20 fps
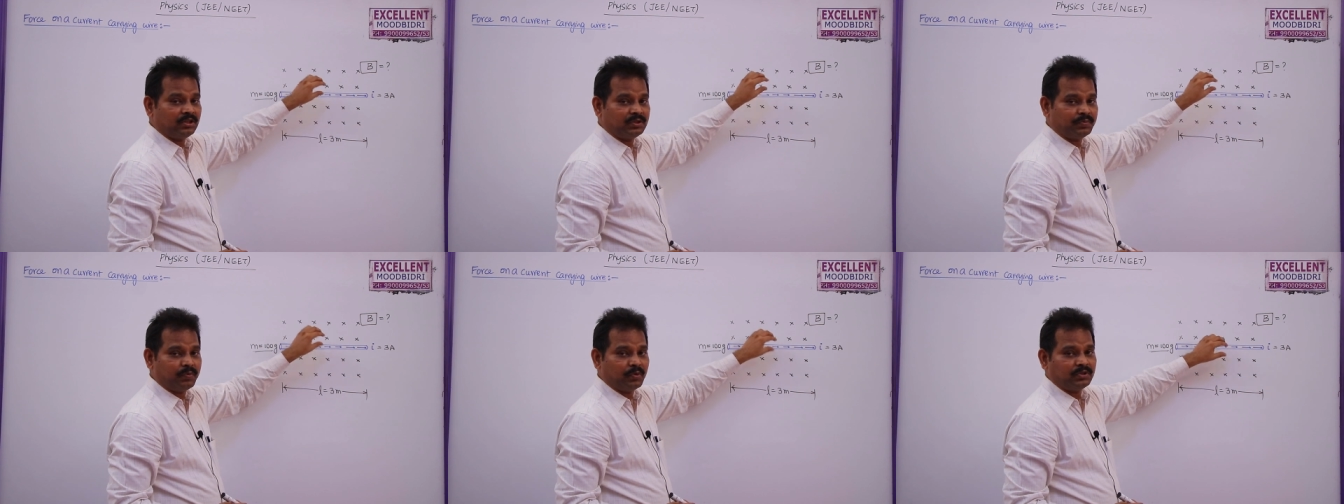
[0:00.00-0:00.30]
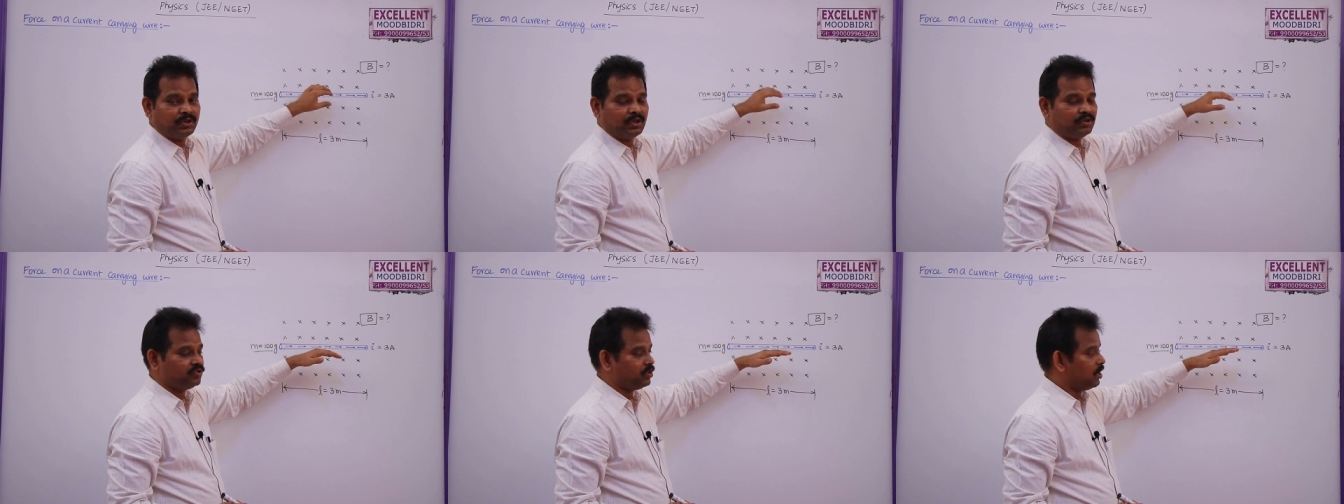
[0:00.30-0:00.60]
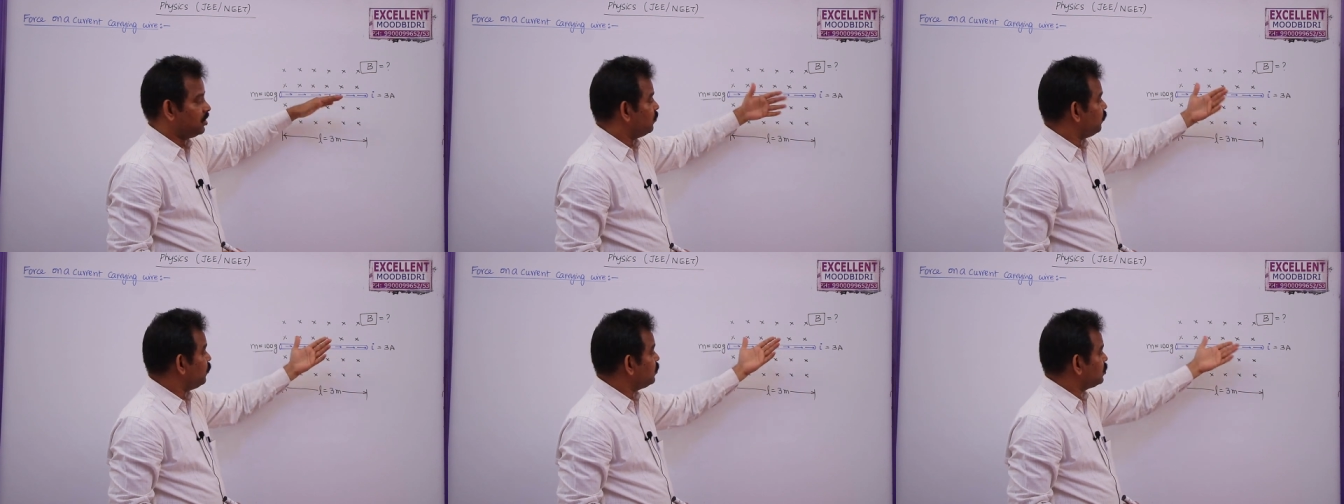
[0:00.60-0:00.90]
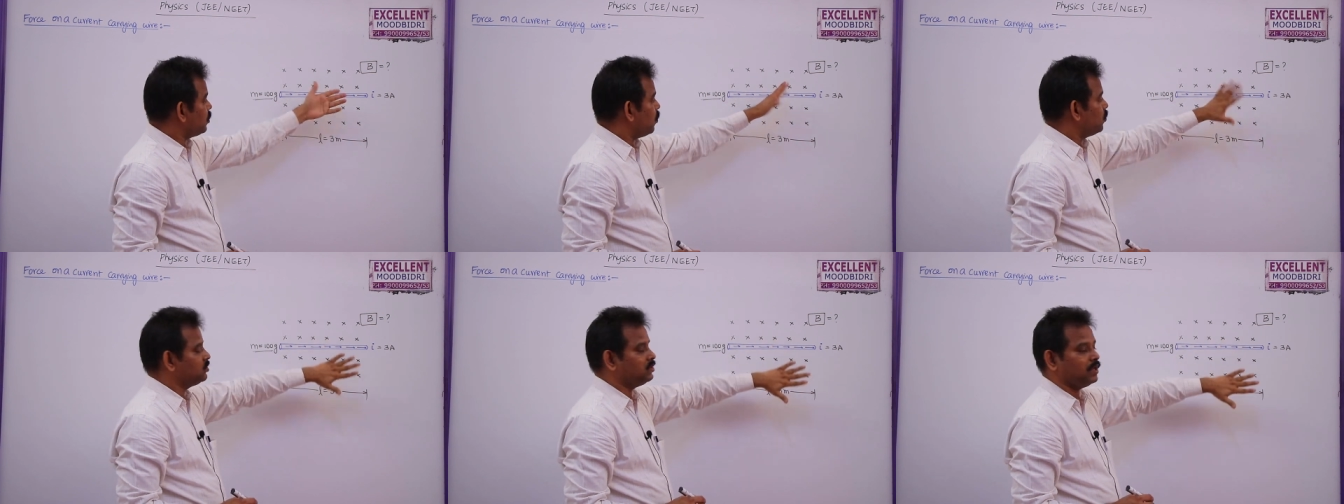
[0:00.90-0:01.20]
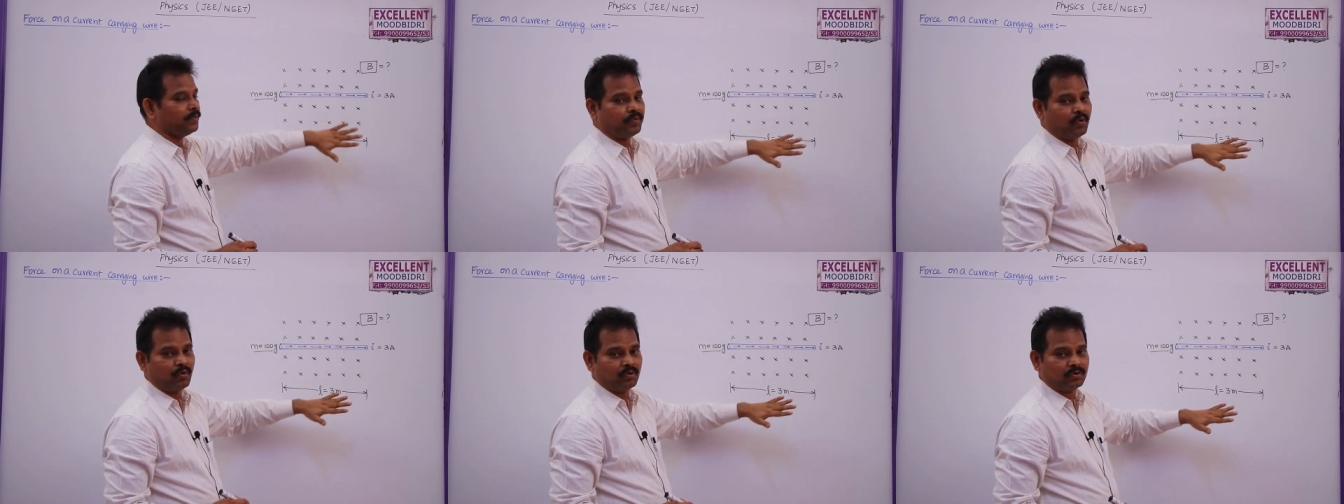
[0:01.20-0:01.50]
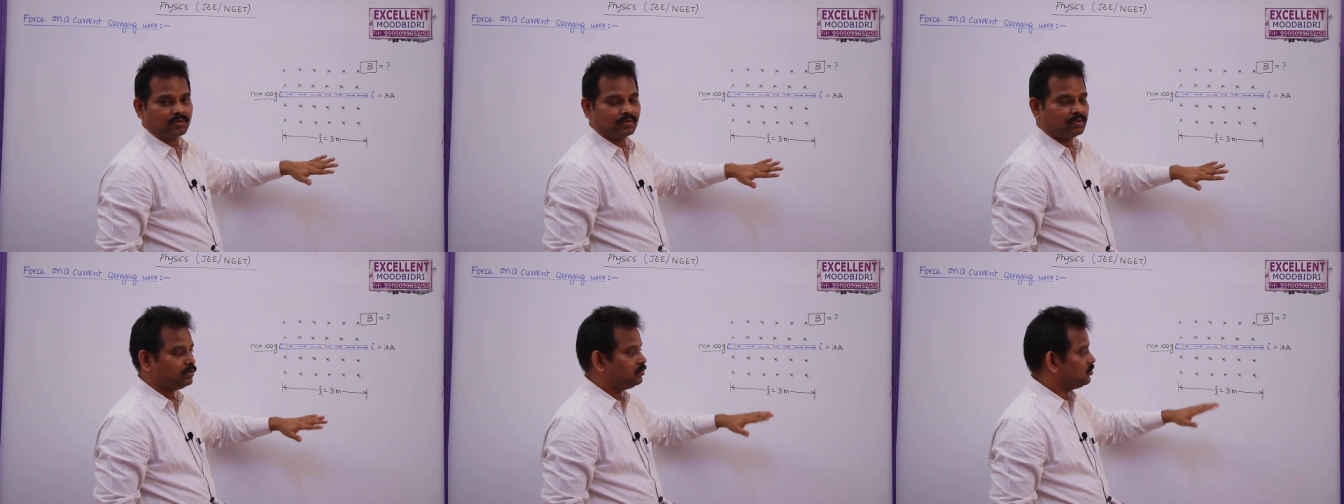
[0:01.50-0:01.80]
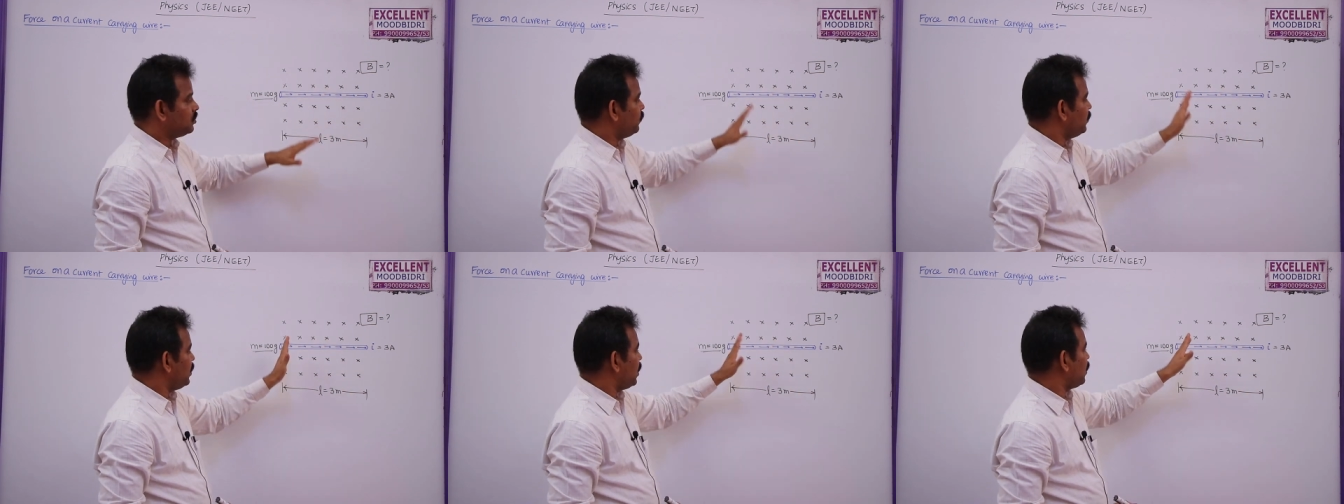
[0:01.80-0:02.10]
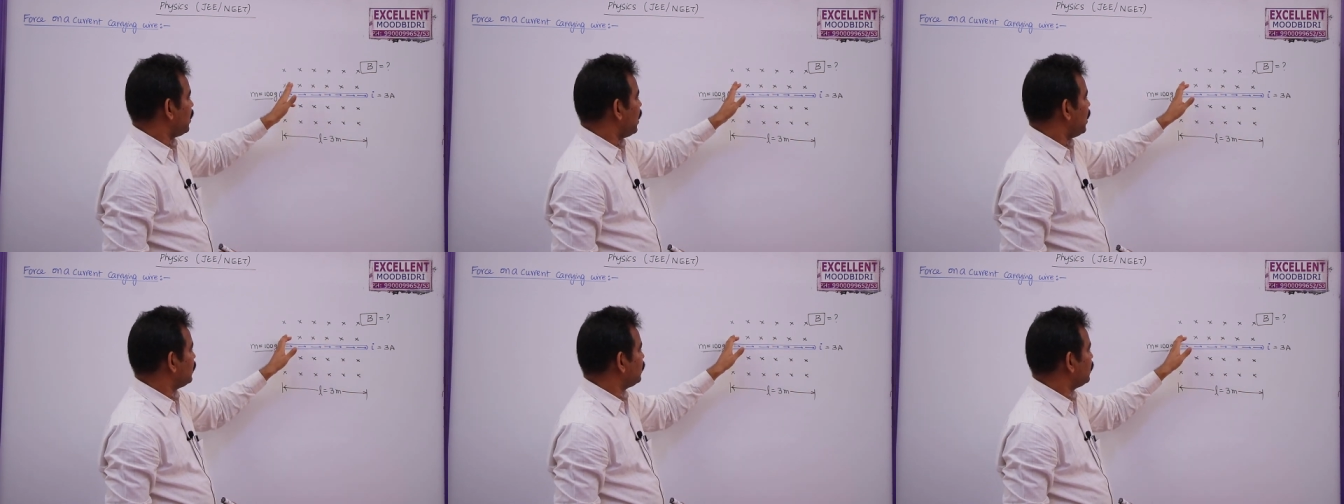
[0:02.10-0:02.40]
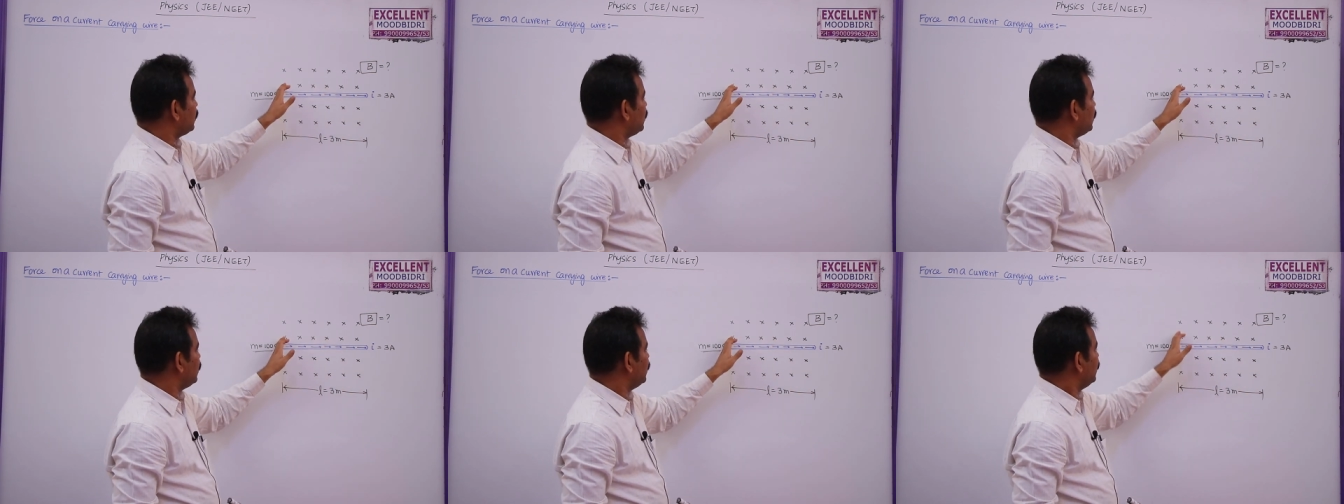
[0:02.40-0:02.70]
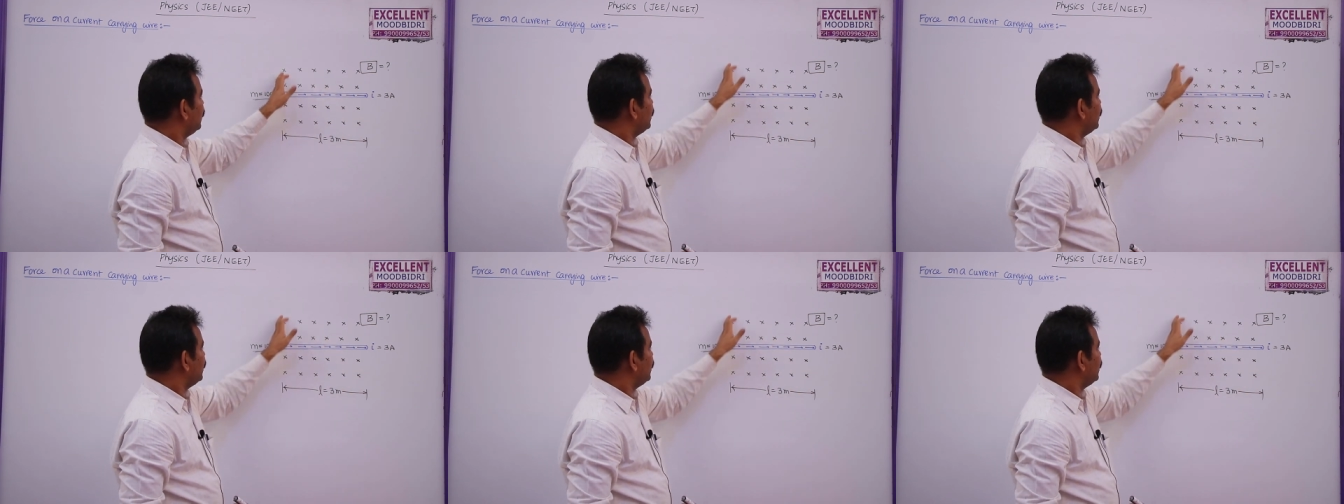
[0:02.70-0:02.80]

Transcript: this position without support. So we are not uh,